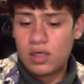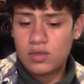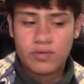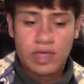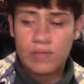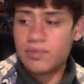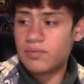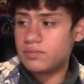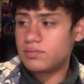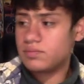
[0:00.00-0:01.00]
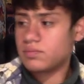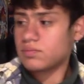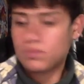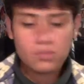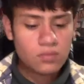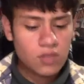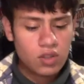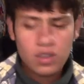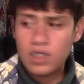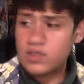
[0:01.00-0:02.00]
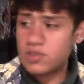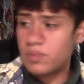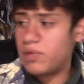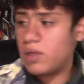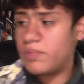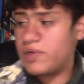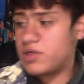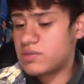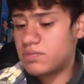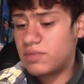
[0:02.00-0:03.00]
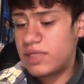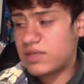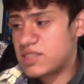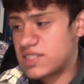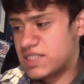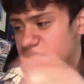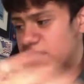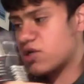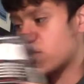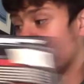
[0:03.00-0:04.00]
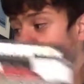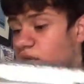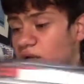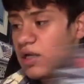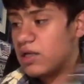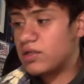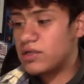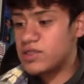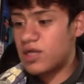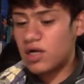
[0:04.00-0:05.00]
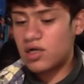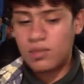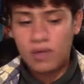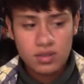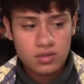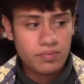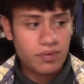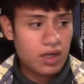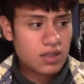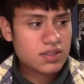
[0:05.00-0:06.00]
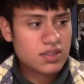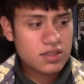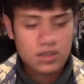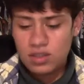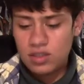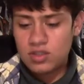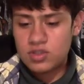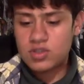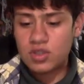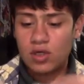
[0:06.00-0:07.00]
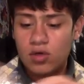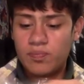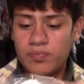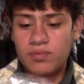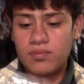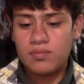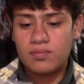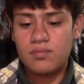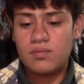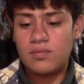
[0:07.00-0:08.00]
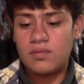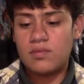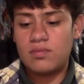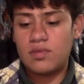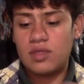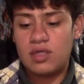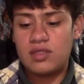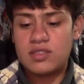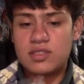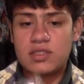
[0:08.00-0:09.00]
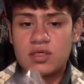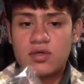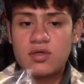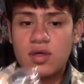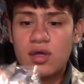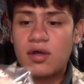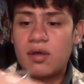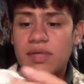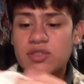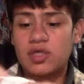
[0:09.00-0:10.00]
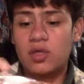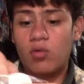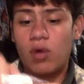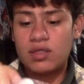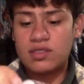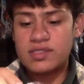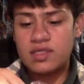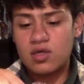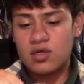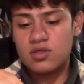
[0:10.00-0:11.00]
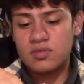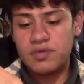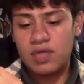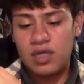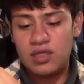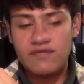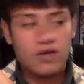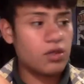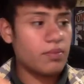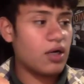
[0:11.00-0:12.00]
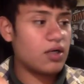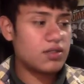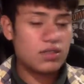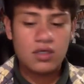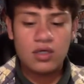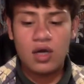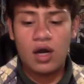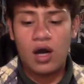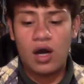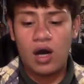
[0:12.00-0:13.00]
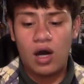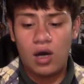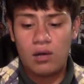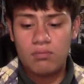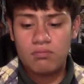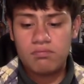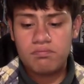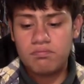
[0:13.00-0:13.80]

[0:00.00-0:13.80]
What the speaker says: Crap. Okay, so it appears that the sticker does not come on the box. So, yeah, this sticker. I'm actually going to want the sticker to and leave it on the box. So I'm